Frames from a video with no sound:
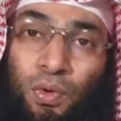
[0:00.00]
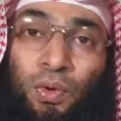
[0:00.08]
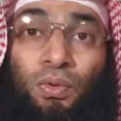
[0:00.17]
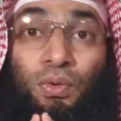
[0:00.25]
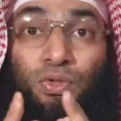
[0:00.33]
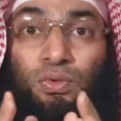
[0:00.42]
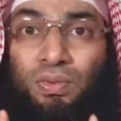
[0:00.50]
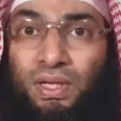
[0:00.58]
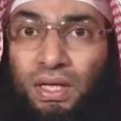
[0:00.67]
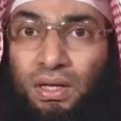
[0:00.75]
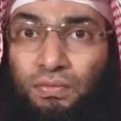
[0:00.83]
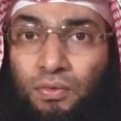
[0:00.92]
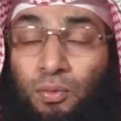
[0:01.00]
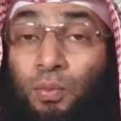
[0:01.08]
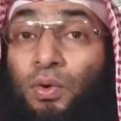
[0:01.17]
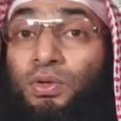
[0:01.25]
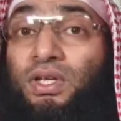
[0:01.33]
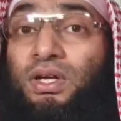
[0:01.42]
All those who believe,
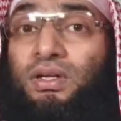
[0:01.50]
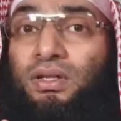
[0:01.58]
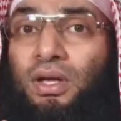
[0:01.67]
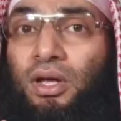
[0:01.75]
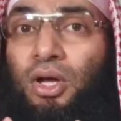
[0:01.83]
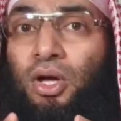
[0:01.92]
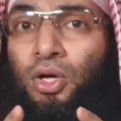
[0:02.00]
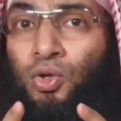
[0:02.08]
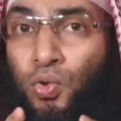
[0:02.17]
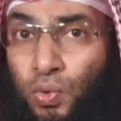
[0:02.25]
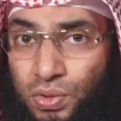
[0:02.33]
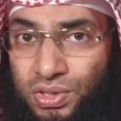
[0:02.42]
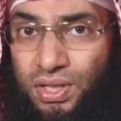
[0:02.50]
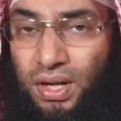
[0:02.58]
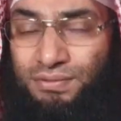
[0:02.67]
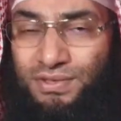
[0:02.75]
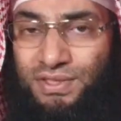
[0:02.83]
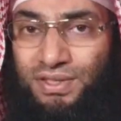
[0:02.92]
protect
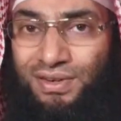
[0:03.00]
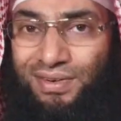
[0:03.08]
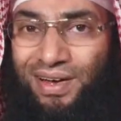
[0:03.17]
yourselves